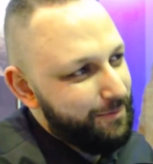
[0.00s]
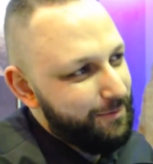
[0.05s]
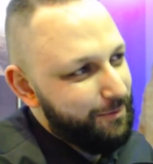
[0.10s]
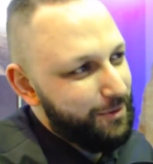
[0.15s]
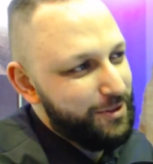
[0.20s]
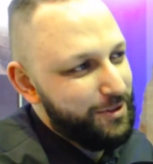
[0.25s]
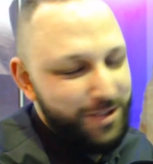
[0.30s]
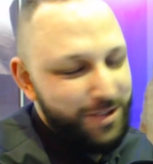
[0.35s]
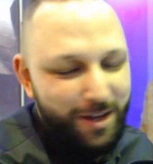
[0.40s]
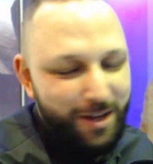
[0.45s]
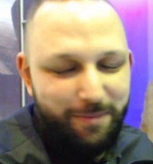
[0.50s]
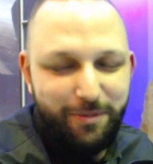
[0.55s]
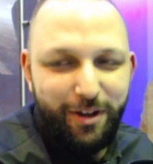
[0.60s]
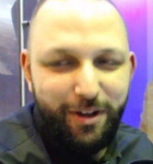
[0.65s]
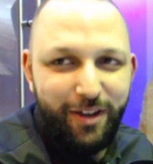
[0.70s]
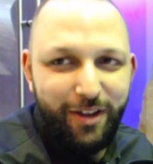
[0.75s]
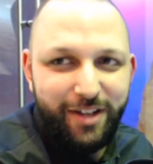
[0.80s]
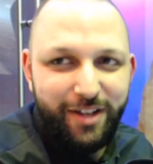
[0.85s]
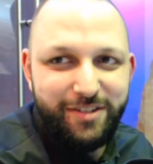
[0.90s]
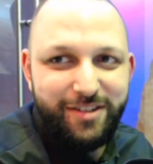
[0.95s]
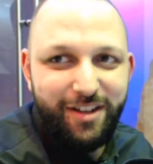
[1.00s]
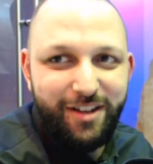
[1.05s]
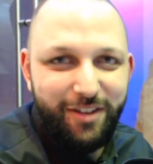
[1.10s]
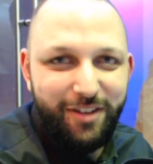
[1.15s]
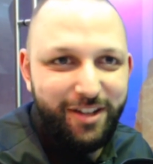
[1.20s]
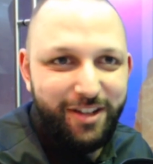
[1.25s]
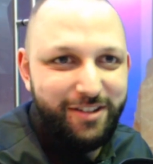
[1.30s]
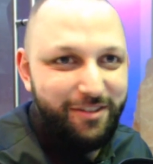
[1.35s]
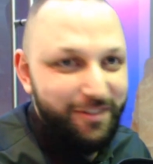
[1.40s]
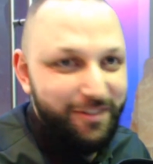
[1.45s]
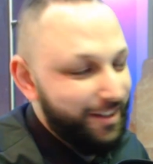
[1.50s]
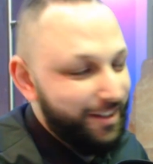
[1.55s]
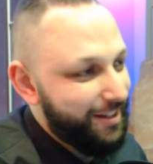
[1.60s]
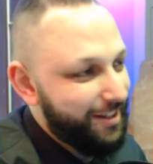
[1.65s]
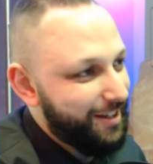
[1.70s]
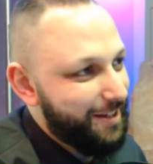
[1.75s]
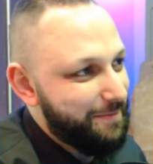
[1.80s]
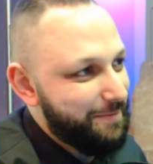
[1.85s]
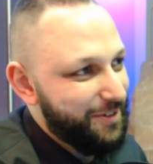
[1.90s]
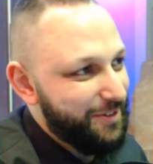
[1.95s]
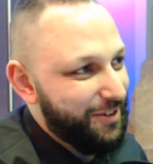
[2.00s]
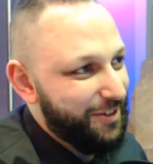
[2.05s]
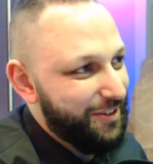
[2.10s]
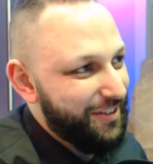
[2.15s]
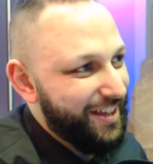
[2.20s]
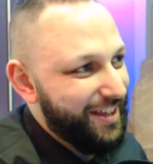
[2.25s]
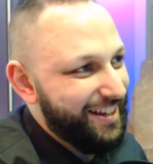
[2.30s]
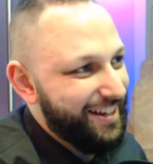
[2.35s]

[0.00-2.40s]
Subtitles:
What's up? I like to link up and all that.